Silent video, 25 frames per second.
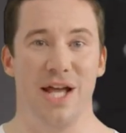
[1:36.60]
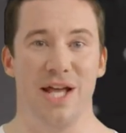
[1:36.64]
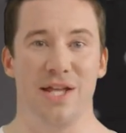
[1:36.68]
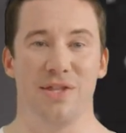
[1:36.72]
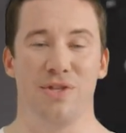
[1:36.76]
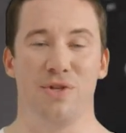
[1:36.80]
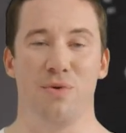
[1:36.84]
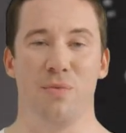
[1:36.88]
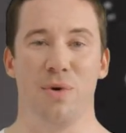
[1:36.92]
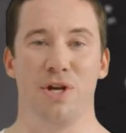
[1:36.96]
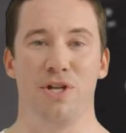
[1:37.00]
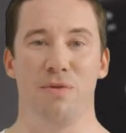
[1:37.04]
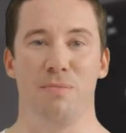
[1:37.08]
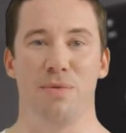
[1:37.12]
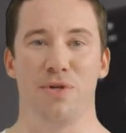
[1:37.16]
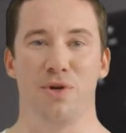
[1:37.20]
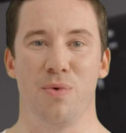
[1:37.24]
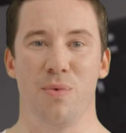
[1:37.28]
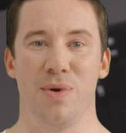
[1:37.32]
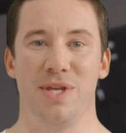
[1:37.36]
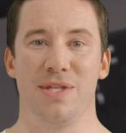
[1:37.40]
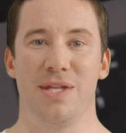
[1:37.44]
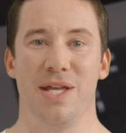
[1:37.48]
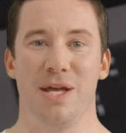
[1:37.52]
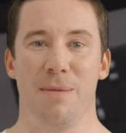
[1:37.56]
and switch
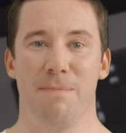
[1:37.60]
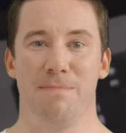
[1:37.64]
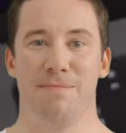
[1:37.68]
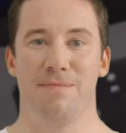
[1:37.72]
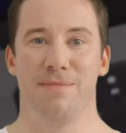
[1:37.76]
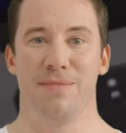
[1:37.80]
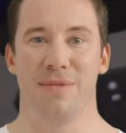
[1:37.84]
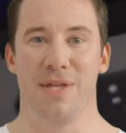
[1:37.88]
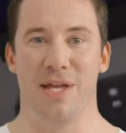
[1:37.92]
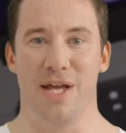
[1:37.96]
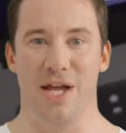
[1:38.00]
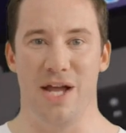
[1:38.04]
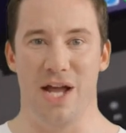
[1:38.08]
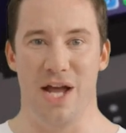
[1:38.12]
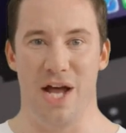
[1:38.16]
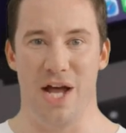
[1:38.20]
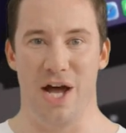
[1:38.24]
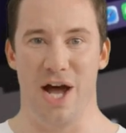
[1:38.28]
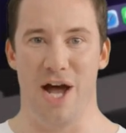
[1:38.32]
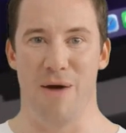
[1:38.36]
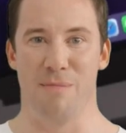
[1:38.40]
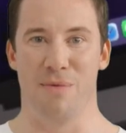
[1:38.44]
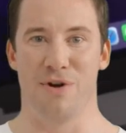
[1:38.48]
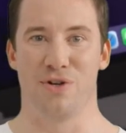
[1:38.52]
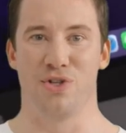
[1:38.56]
between them.
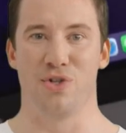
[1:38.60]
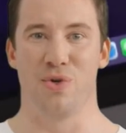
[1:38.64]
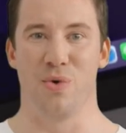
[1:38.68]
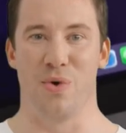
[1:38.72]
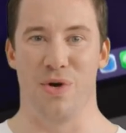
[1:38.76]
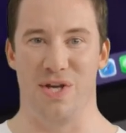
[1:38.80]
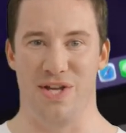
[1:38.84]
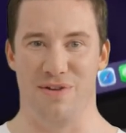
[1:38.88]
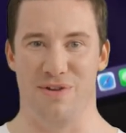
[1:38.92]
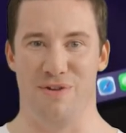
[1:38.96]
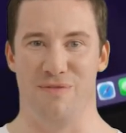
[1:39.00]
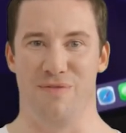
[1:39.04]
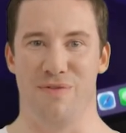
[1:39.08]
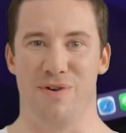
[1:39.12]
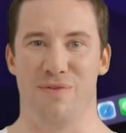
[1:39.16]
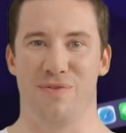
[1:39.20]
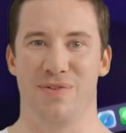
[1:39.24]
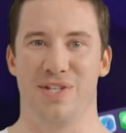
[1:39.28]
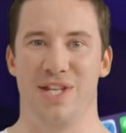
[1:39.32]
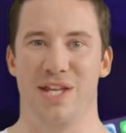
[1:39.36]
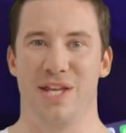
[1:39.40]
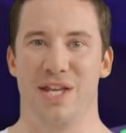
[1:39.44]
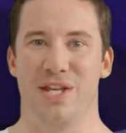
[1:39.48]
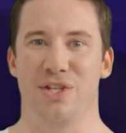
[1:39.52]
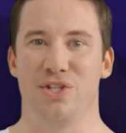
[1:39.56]
I'm enjoying the
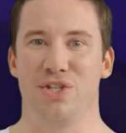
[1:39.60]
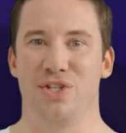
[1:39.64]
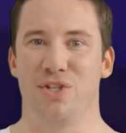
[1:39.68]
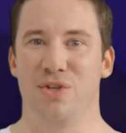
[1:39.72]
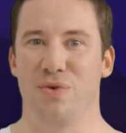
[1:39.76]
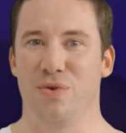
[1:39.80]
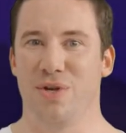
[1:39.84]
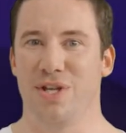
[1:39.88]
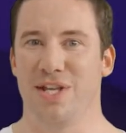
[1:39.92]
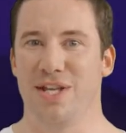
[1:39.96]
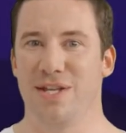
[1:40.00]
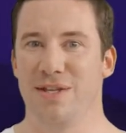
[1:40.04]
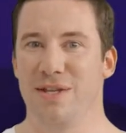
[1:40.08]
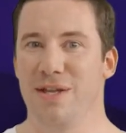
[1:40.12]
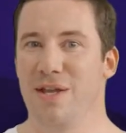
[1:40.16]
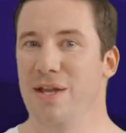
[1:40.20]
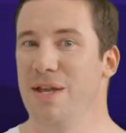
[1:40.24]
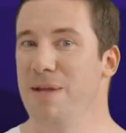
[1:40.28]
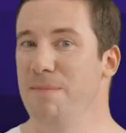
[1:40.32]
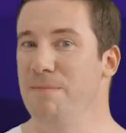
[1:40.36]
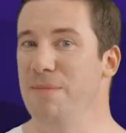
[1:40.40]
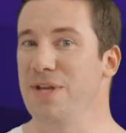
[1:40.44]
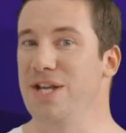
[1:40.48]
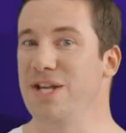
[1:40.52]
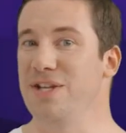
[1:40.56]
15-inch screen
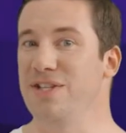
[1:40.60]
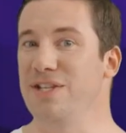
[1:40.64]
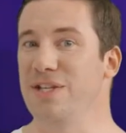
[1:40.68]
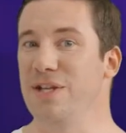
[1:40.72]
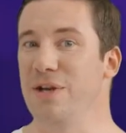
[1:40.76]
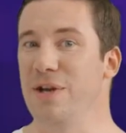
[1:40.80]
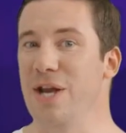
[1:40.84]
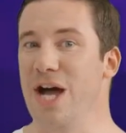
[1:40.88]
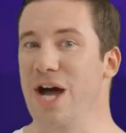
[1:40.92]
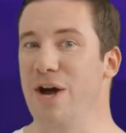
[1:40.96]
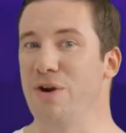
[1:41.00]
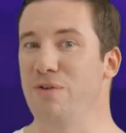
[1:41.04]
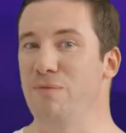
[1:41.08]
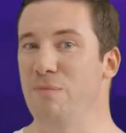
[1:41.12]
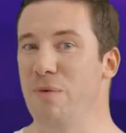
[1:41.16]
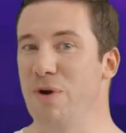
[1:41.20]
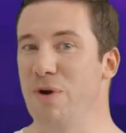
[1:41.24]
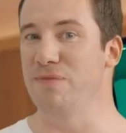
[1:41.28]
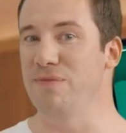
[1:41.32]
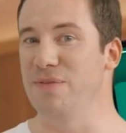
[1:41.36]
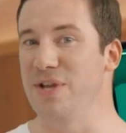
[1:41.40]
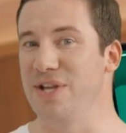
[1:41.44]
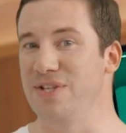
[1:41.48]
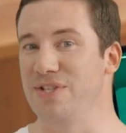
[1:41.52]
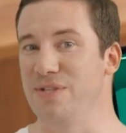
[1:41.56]
because it allows
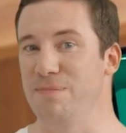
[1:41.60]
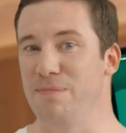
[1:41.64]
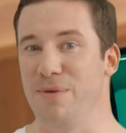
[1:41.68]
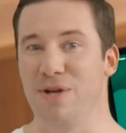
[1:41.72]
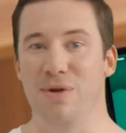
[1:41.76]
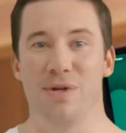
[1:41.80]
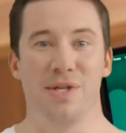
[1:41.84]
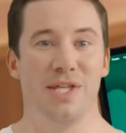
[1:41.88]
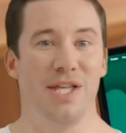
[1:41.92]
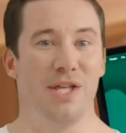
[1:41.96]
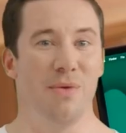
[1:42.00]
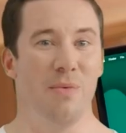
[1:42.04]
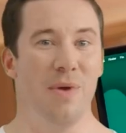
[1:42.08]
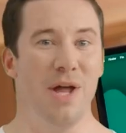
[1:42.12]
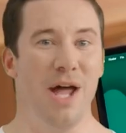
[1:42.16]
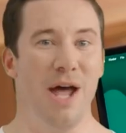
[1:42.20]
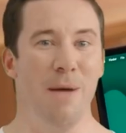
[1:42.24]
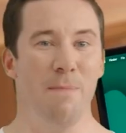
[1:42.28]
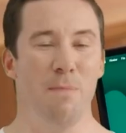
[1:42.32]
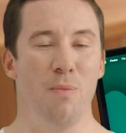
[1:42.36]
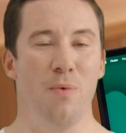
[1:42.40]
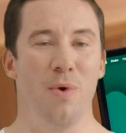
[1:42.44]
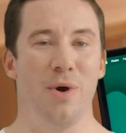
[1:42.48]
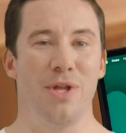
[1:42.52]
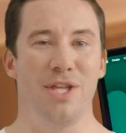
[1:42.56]
flexibility when
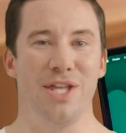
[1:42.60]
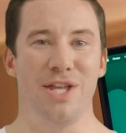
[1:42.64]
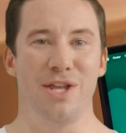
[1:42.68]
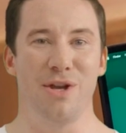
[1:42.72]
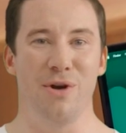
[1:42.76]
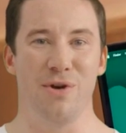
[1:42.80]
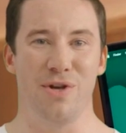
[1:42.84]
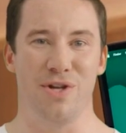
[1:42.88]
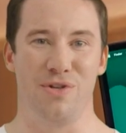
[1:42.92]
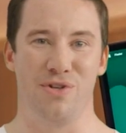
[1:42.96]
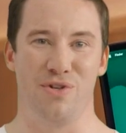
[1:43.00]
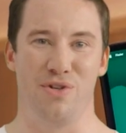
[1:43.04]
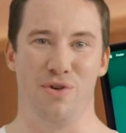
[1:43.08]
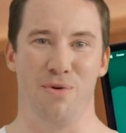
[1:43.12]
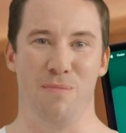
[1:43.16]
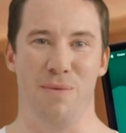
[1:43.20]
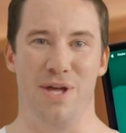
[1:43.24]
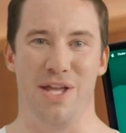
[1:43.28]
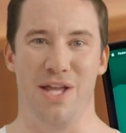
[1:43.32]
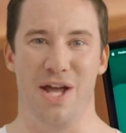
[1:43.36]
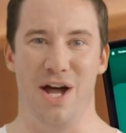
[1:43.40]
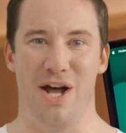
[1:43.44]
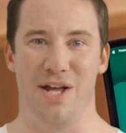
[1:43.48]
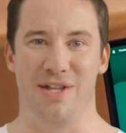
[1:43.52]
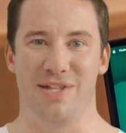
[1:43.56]
I'm working or
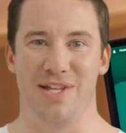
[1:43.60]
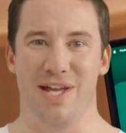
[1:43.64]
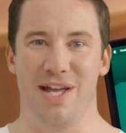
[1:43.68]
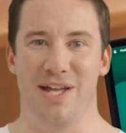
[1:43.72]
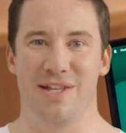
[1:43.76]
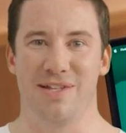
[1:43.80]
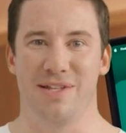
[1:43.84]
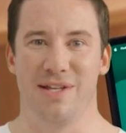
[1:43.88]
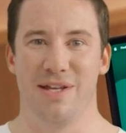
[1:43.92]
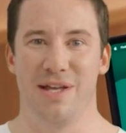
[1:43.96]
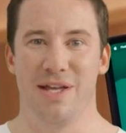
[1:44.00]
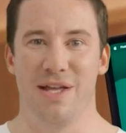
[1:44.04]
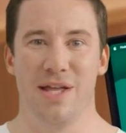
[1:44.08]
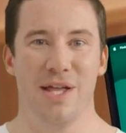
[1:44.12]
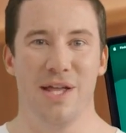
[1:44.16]
consuming content.